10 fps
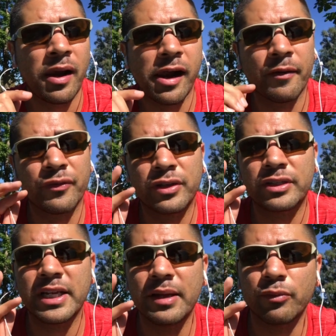Um, for the
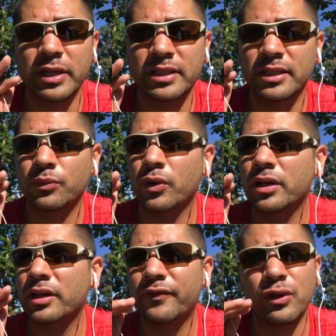same reason
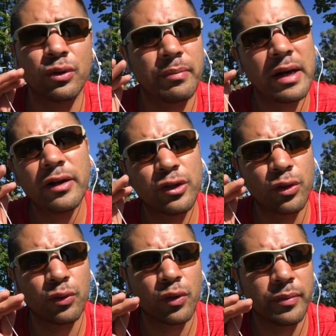where if you were married
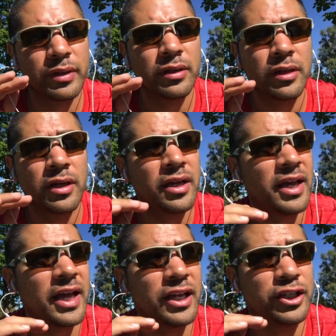to a woman
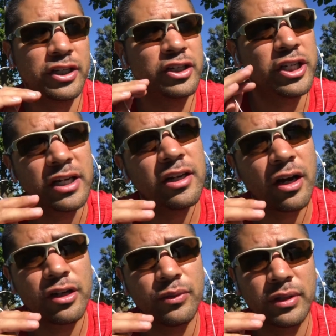and she cheated
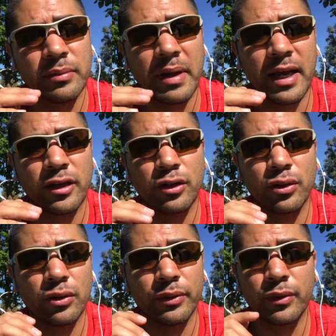on you with a man, you
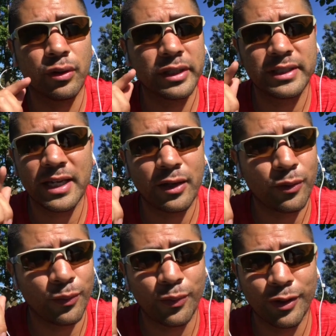know, it would only take
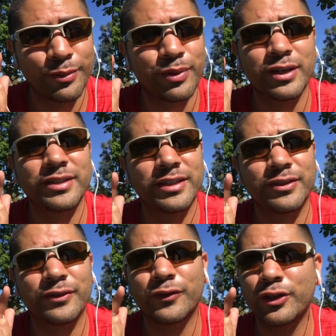one
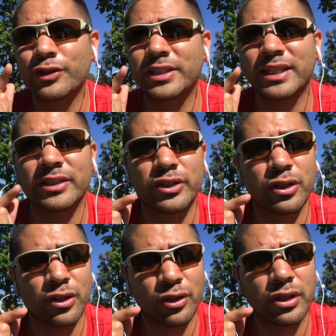person for you to
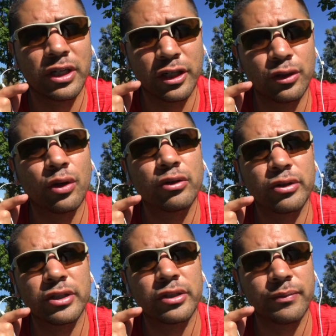consider her an
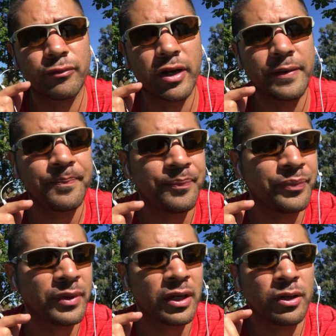adulteress, right?
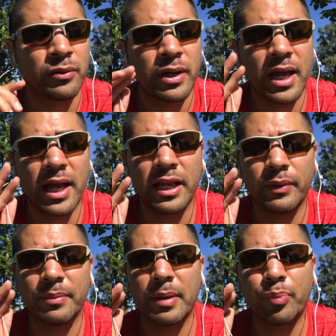
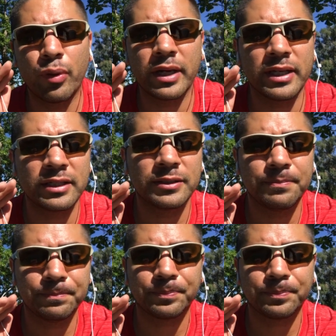Anyway, my point is